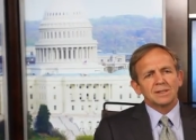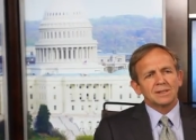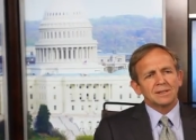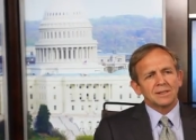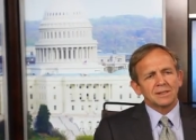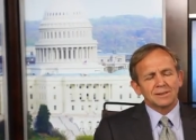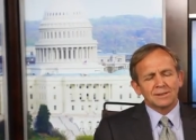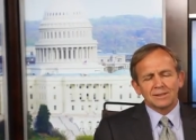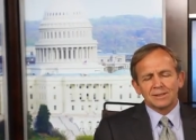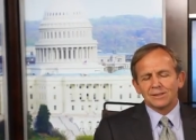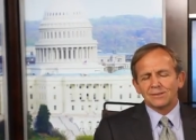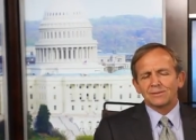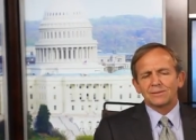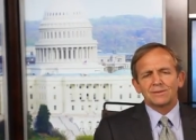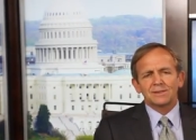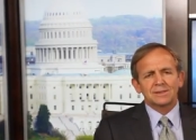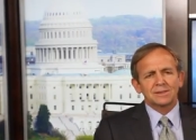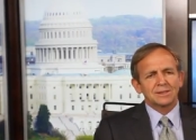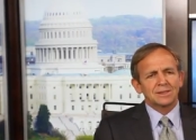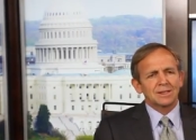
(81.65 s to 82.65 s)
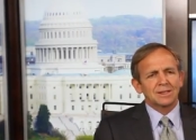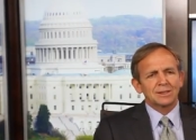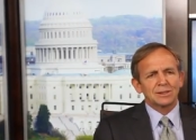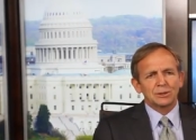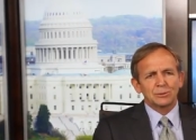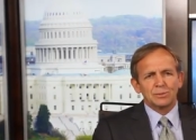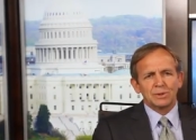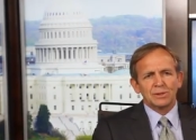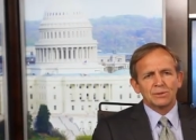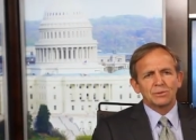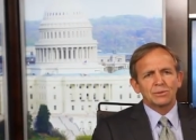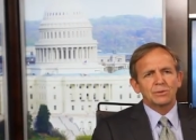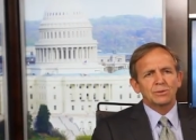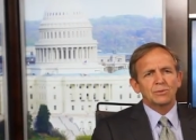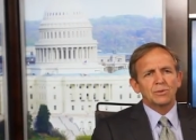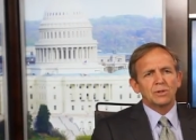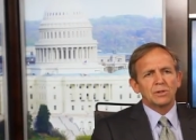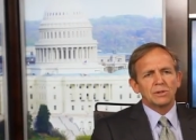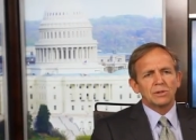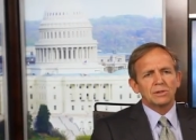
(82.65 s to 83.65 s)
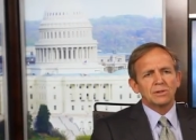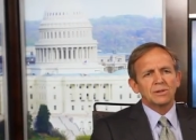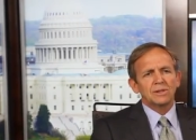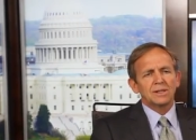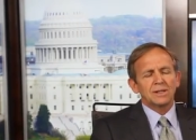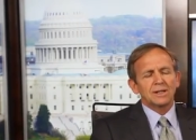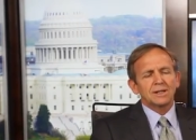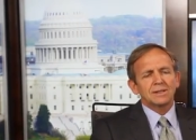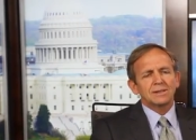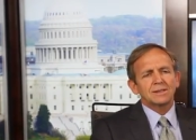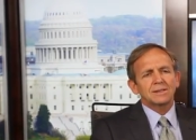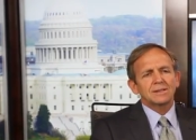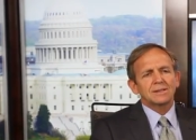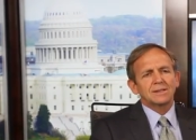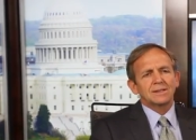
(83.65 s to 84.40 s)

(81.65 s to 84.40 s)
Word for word: And I thought, if this guy has been through all that,